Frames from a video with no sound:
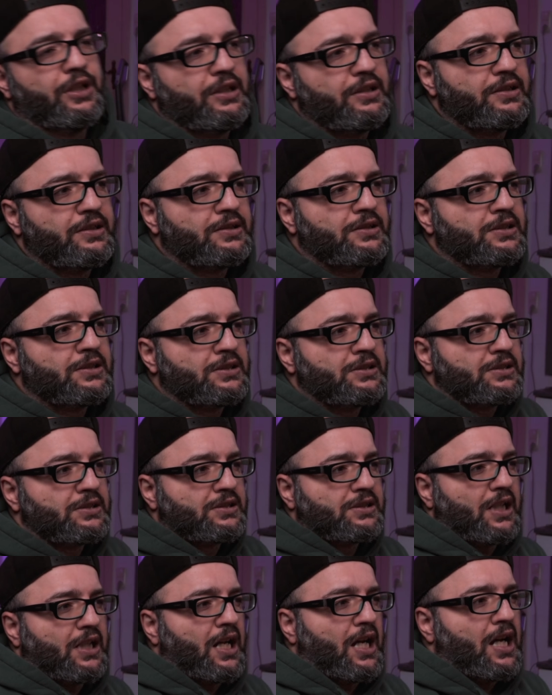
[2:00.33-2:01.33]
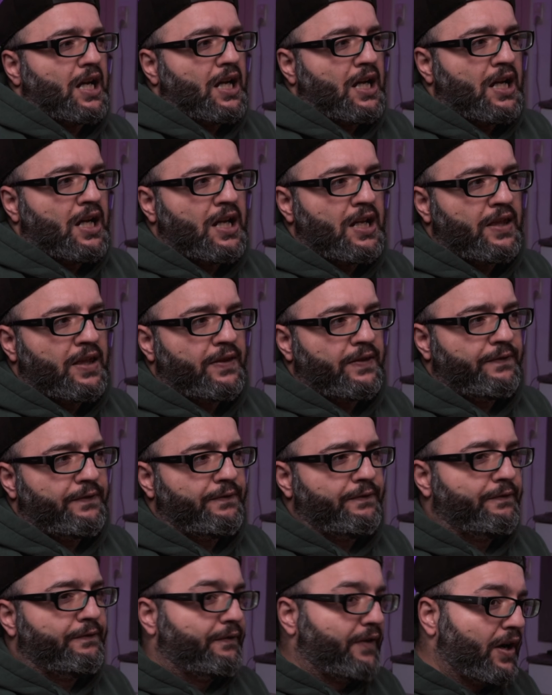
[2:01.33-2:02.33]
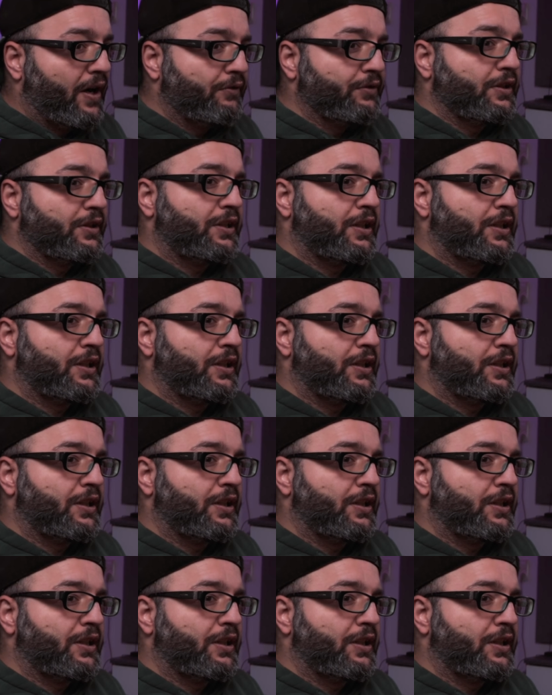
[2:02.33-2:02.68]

internet, I found a